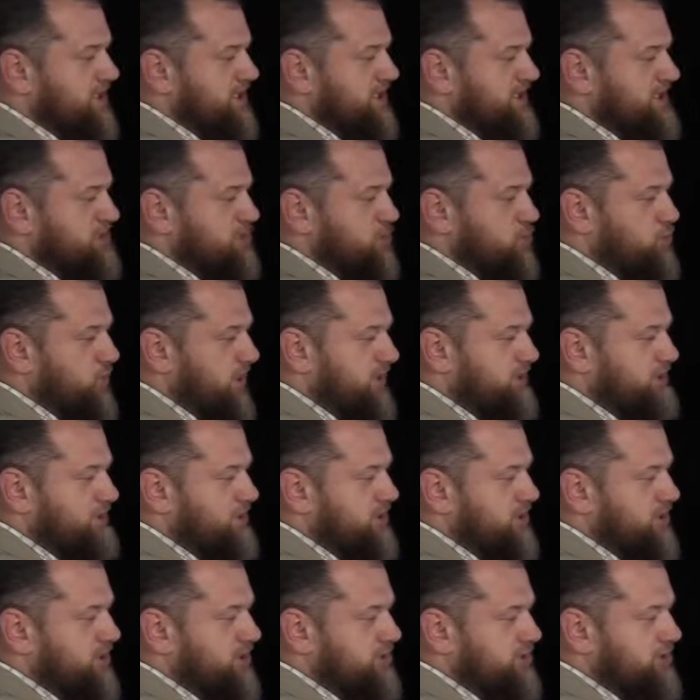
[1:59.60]
it's a $1
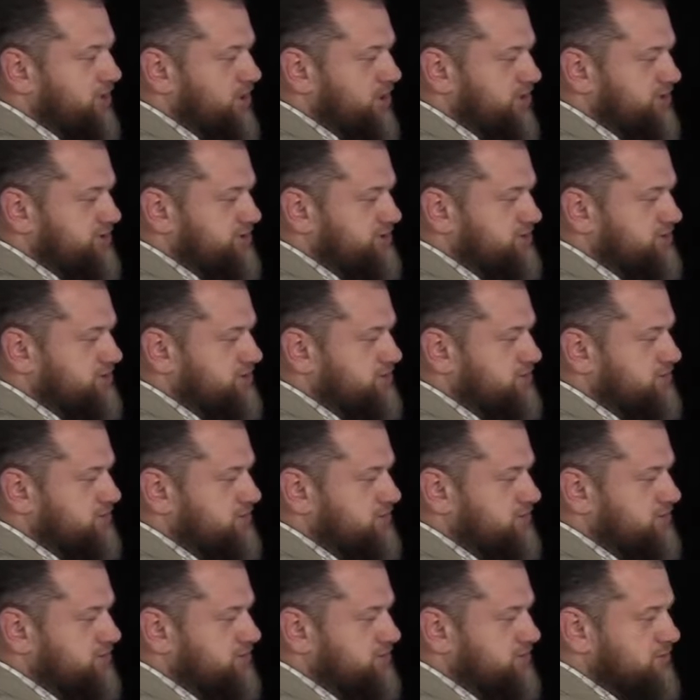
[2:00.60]
billion,
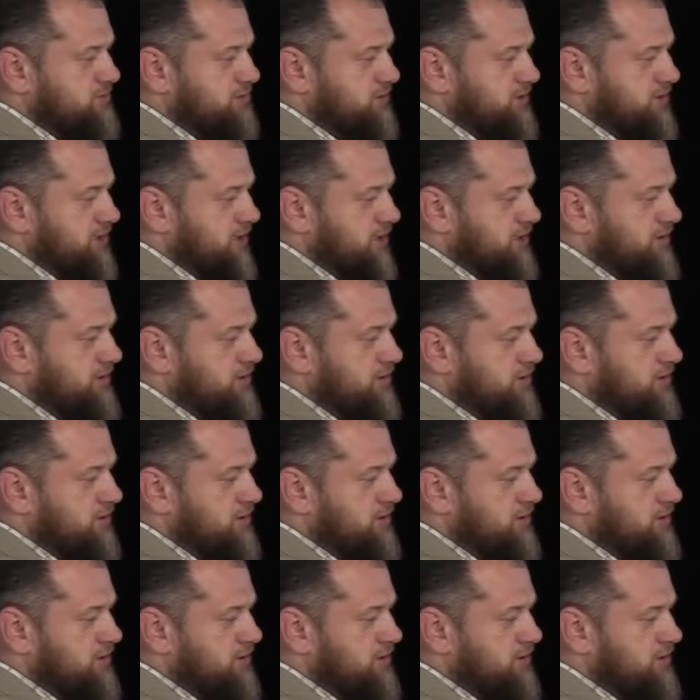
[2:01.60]
okay?